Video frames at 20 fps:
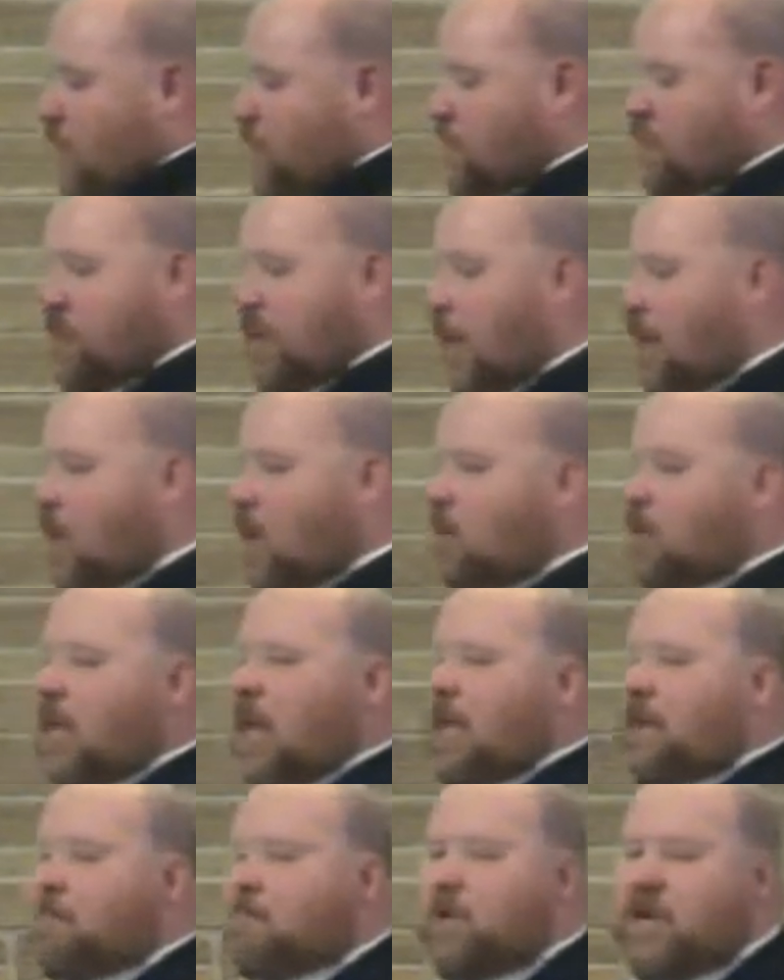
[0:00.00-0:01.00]
There's not a whole
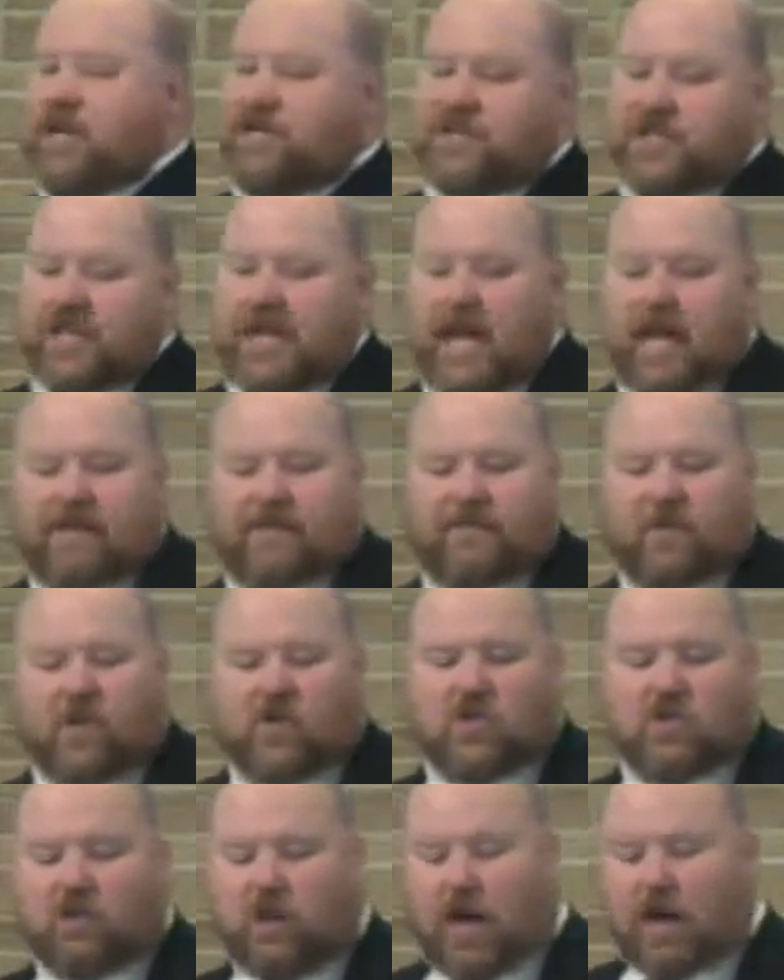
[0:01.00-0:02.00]
lot of preaching out of
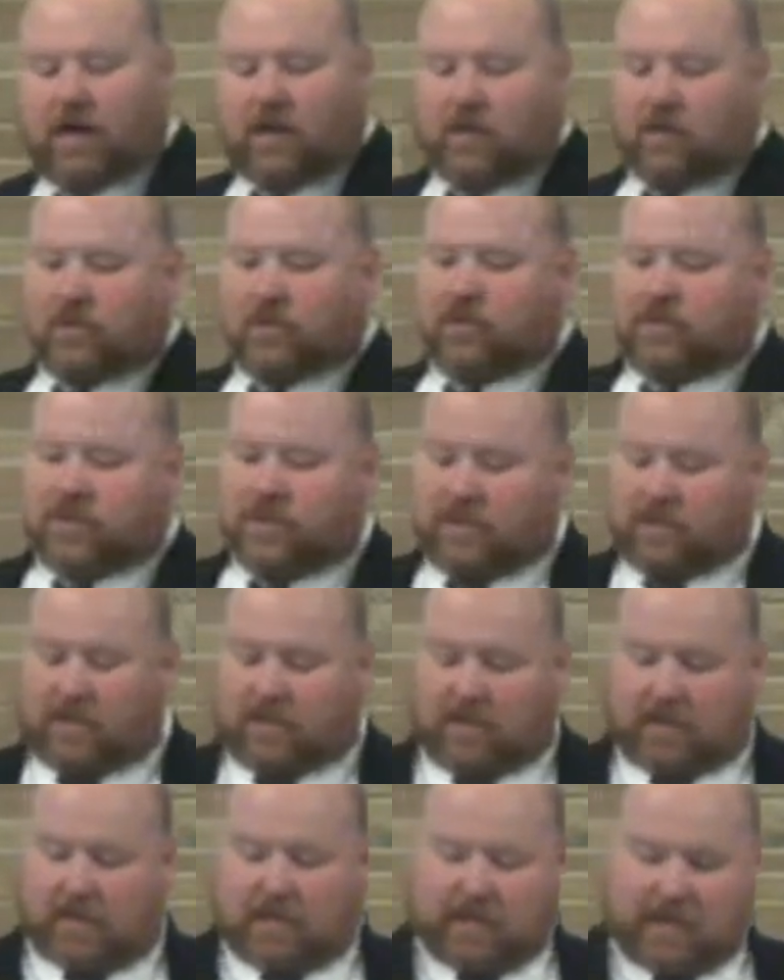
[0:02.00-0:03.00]
First Chronicles.
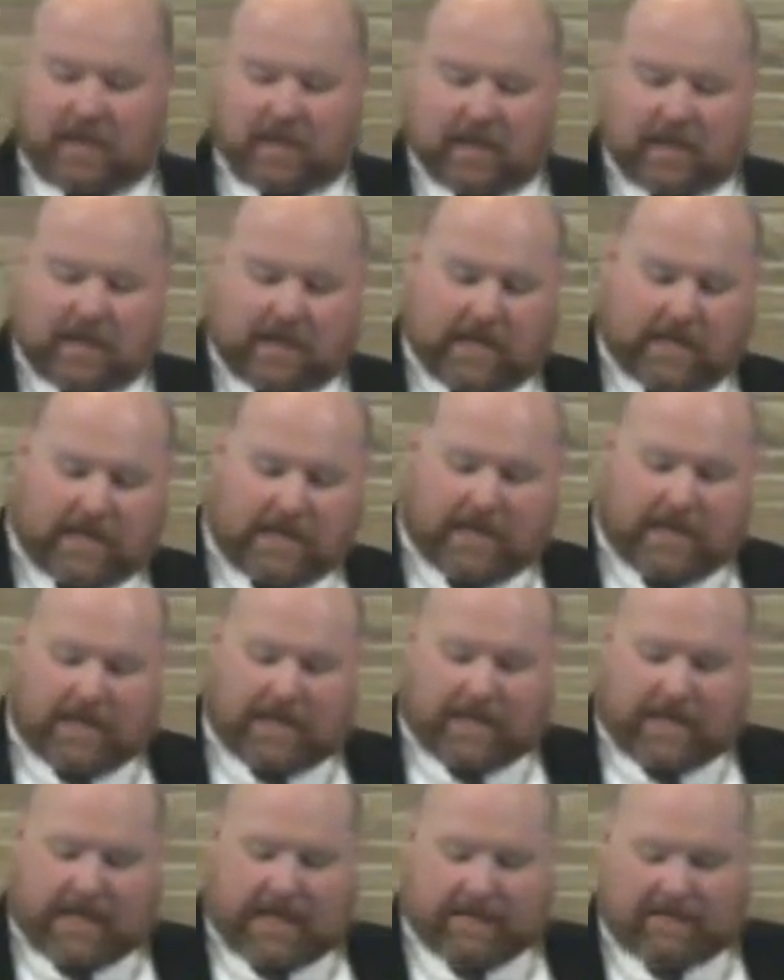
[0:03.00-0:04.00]

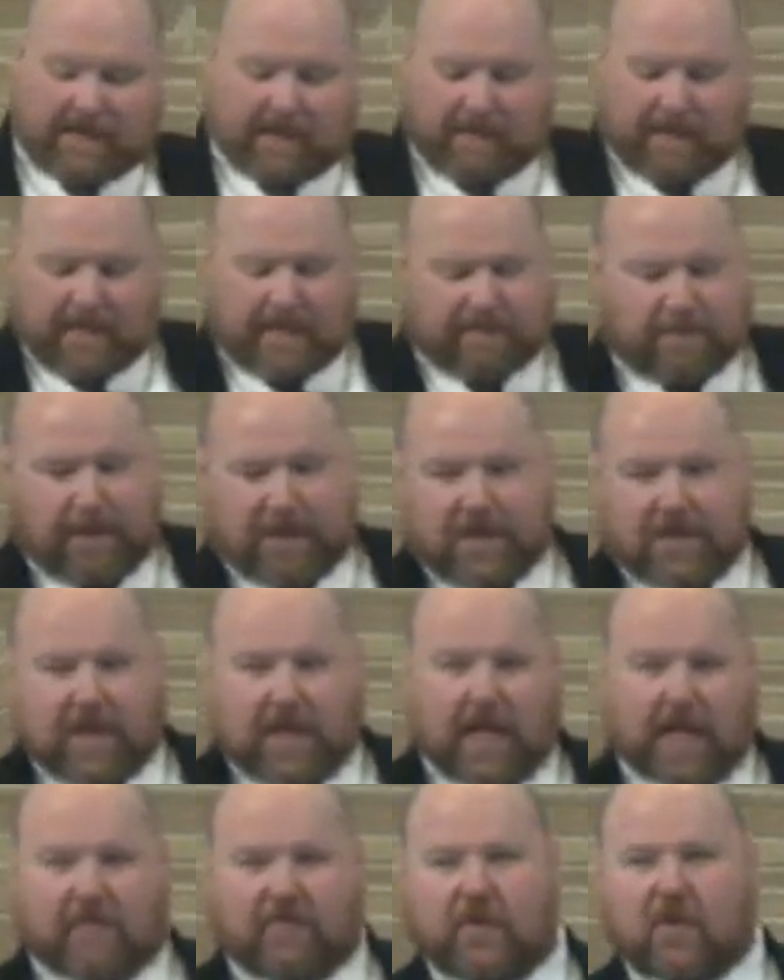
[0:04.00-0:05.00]
And if somebody's preaching
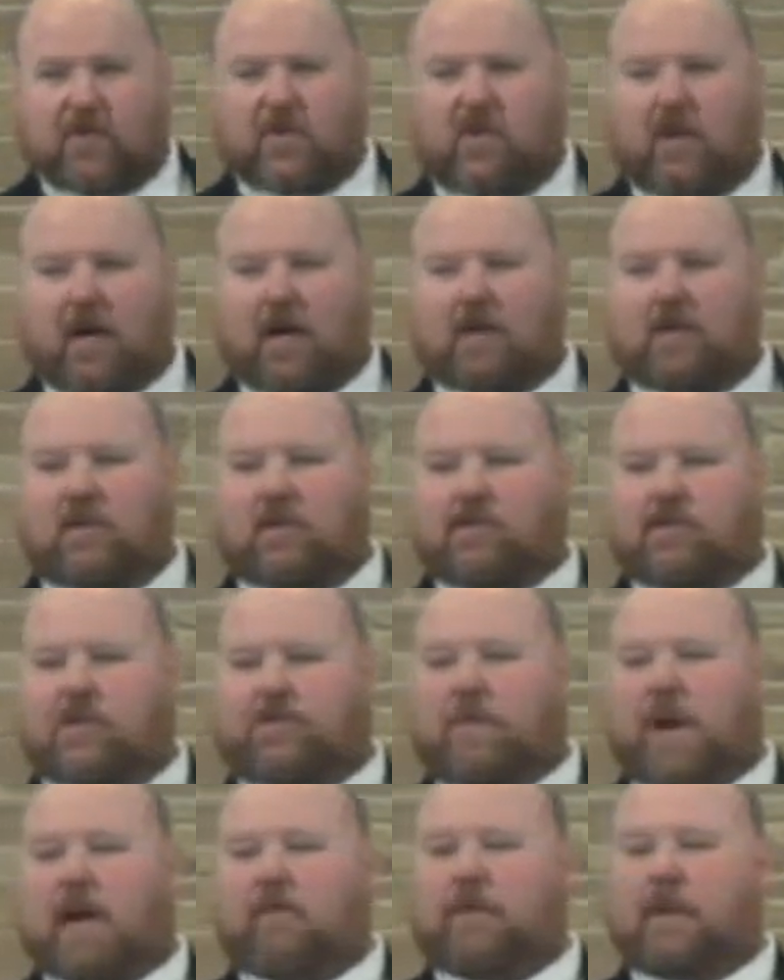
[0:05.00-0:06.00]
out of First Chronicles,
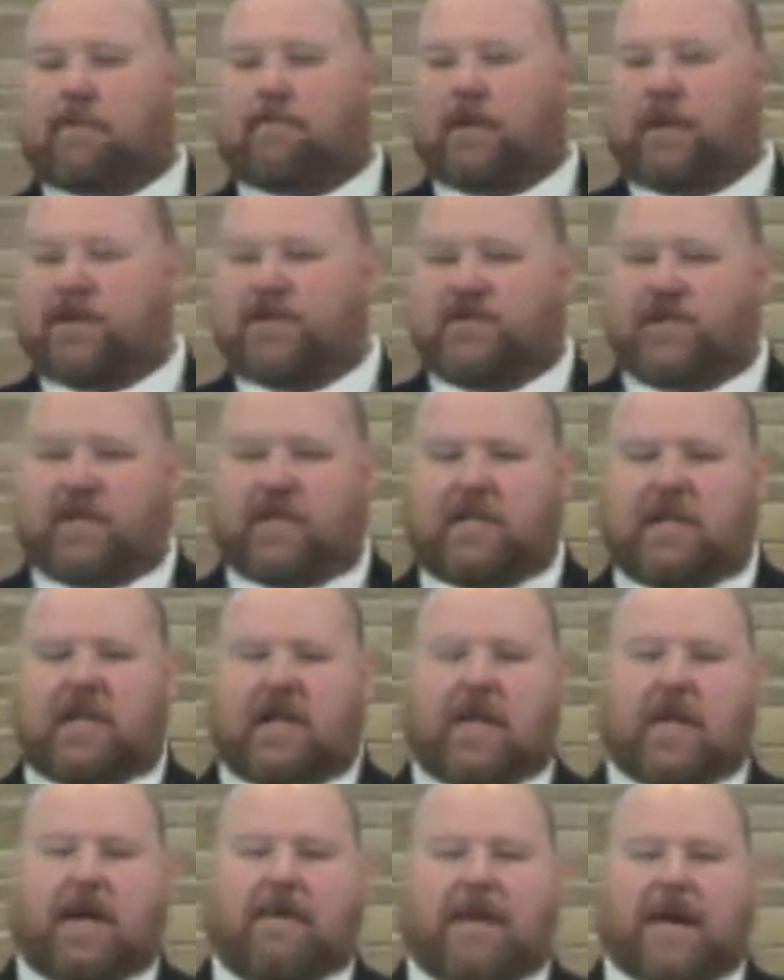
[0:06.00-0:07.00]
they're probably preaching
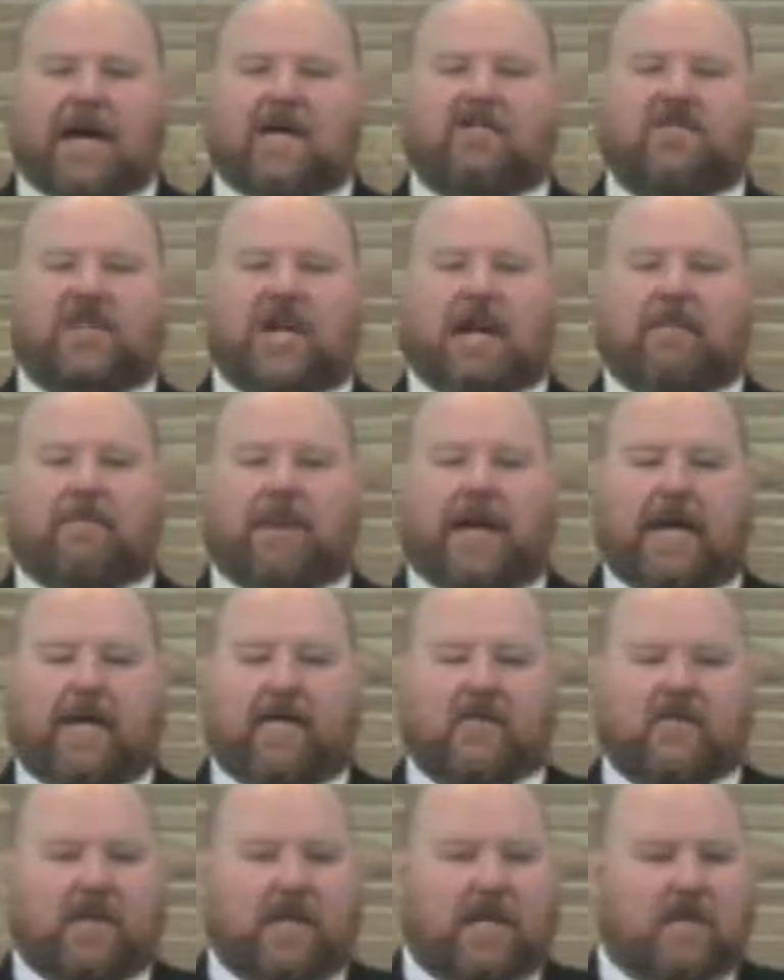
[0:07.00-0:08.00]
about
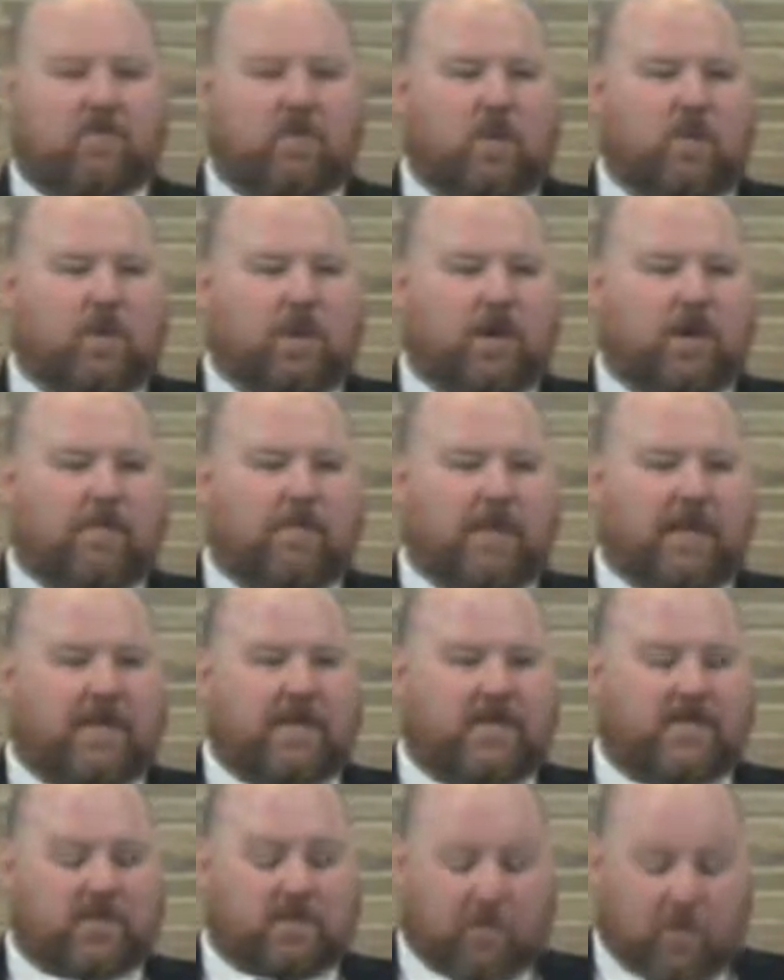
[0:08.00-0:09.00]
Jabez, and that's where we're going to be
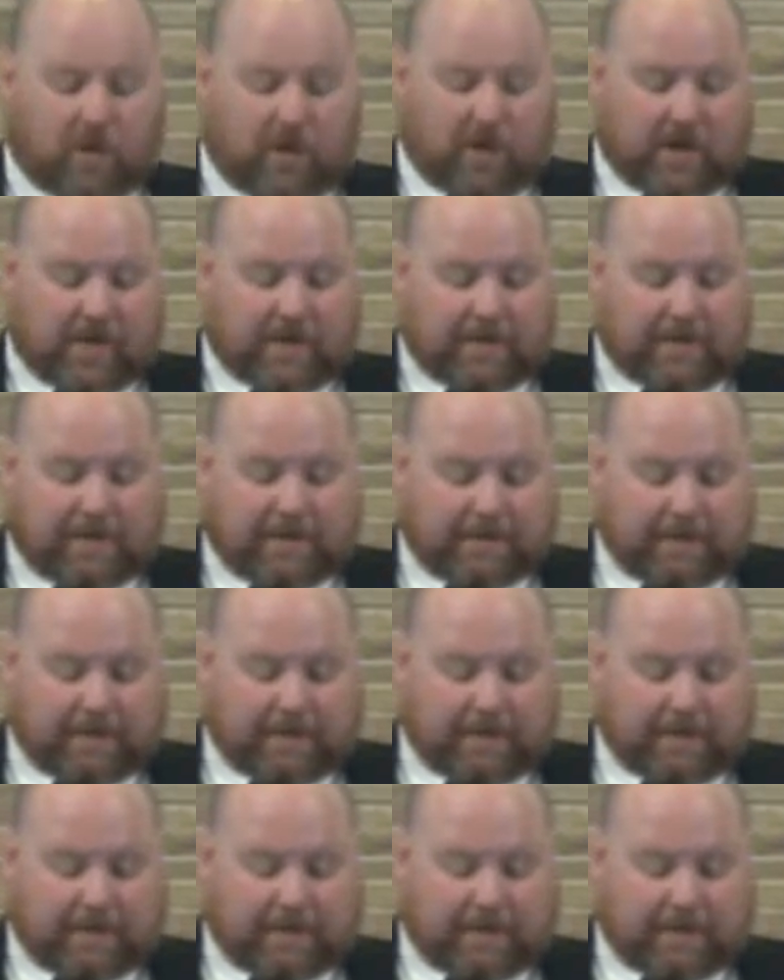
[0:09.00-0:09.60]
this morning.